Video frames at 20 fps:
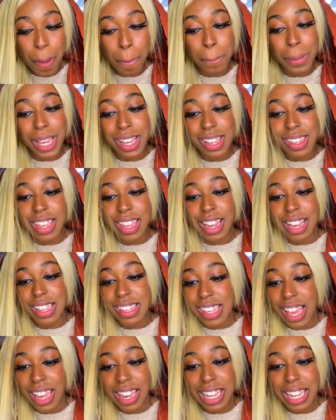because like I
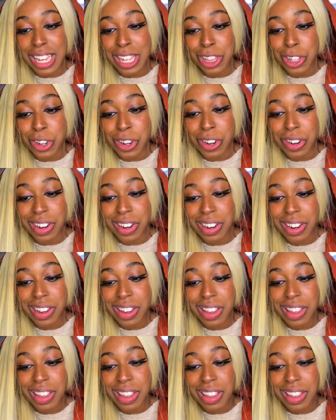said, either
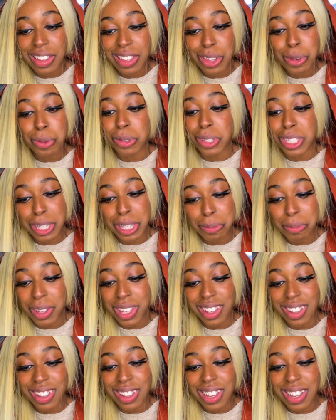you will see
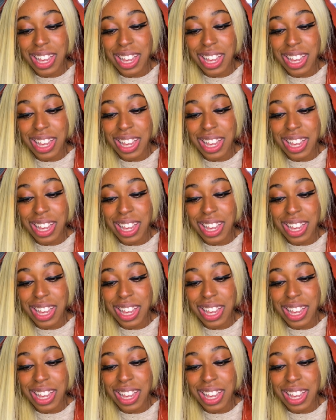me